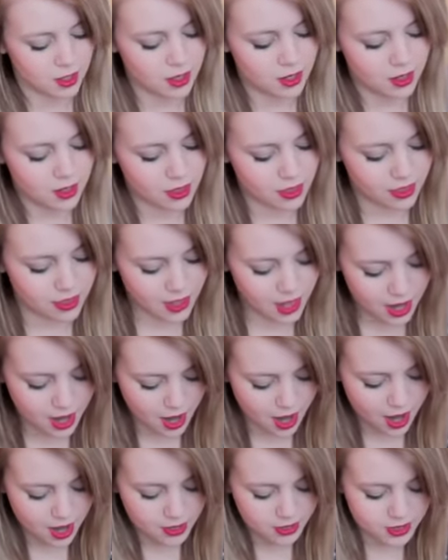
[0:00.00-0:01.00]
And in
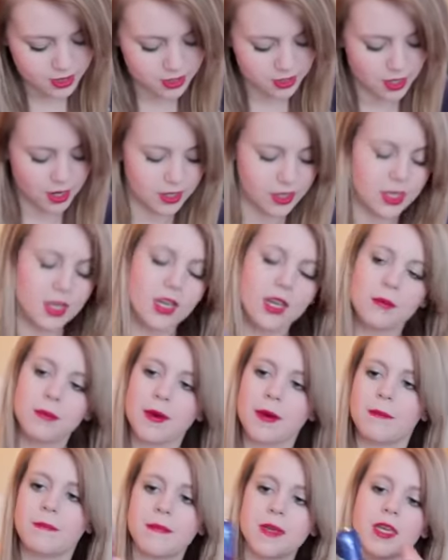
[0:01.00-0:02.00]
that, I
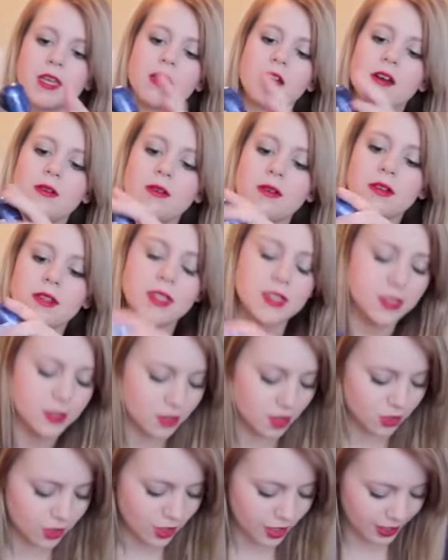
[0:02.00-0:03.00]
keep a Mio. This
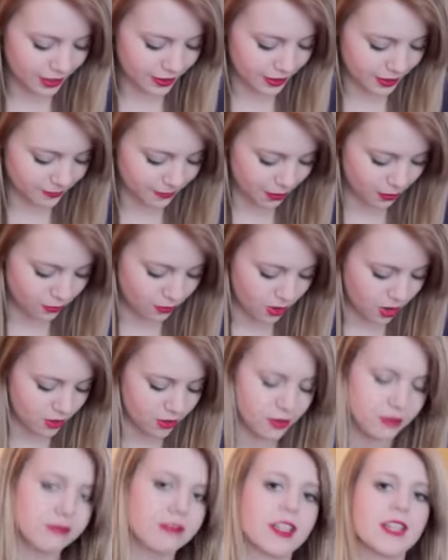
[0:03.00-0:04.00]
is all kind of like my
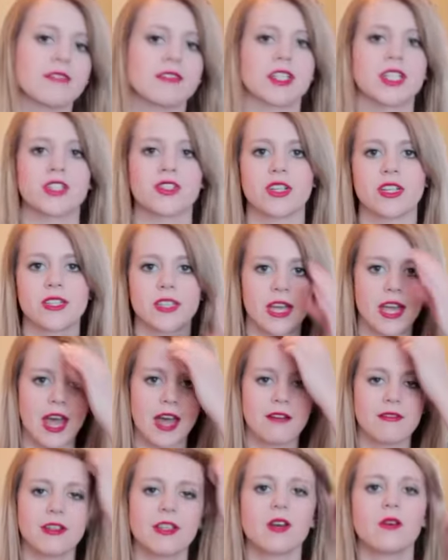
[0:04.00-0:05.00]
water flavoring drinks. I
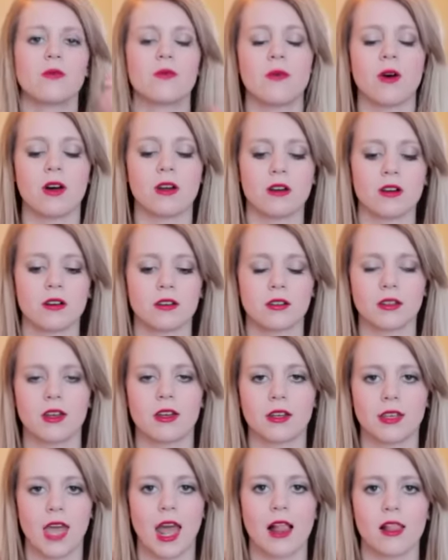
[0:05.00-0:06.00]
have like
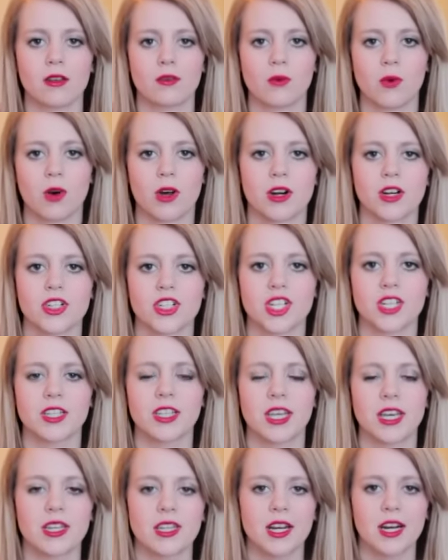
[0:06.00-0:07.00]
a gallon water jug
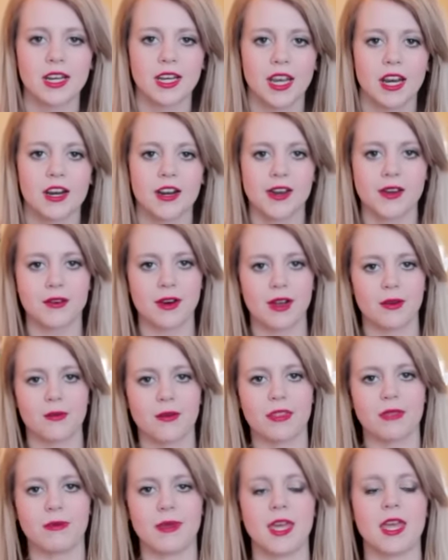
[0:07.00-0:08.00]
thing that I carry around
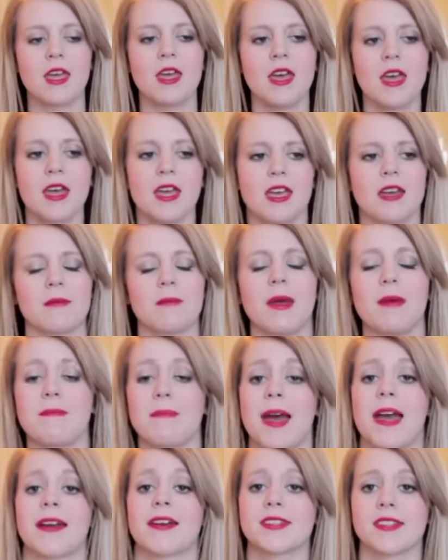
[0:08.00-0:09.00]
with me, and my
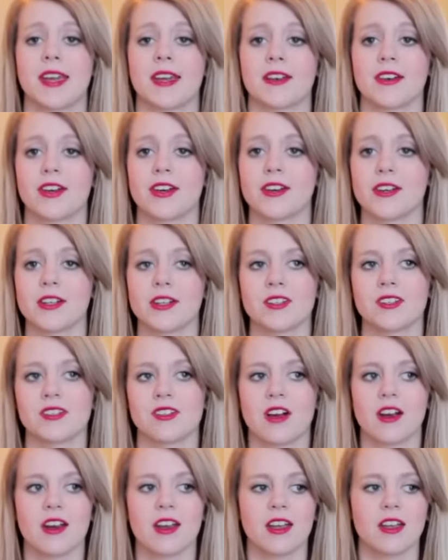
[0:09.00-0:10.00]
back is kind of hurting,
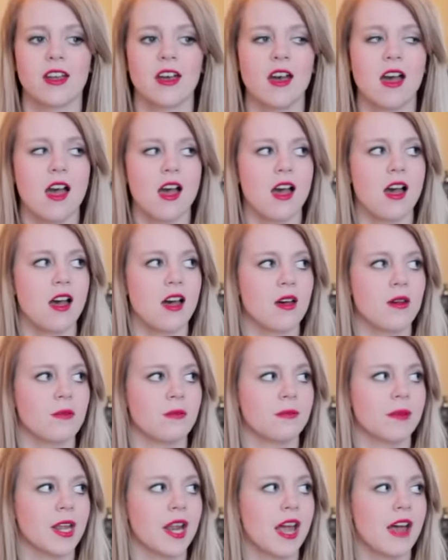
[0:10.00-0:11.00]
sorry.
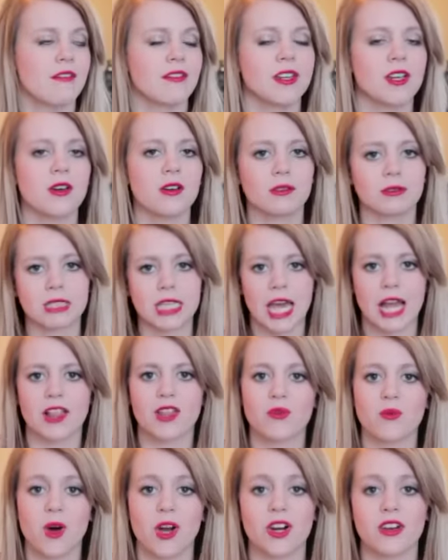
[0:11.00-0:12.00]
But I have like a
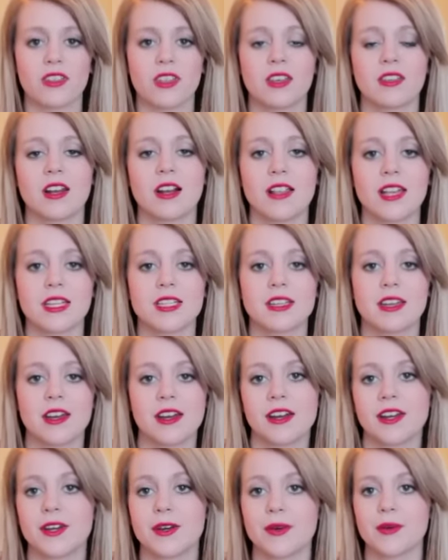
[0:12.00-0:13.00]
gallon water thing that I like to
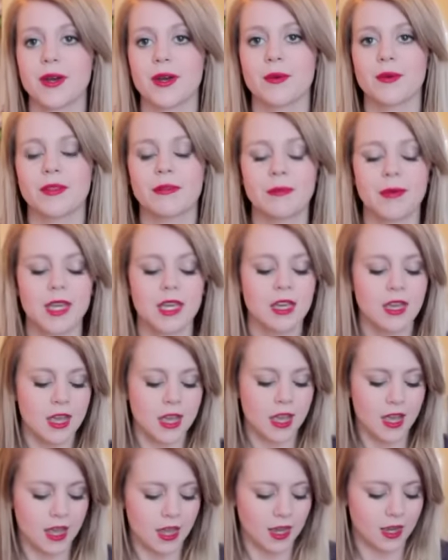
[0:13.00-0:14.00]
carry around with me,
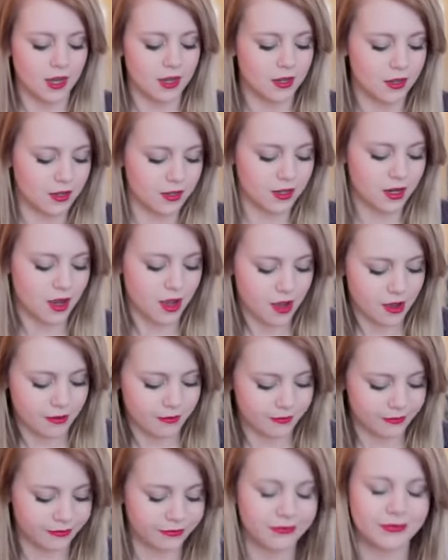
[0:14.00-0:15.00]
and
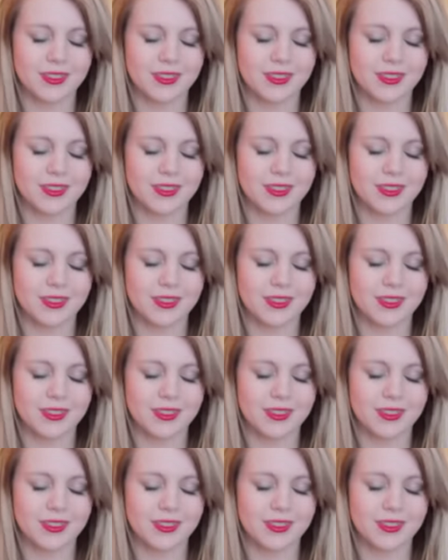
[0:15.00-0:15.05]
I'm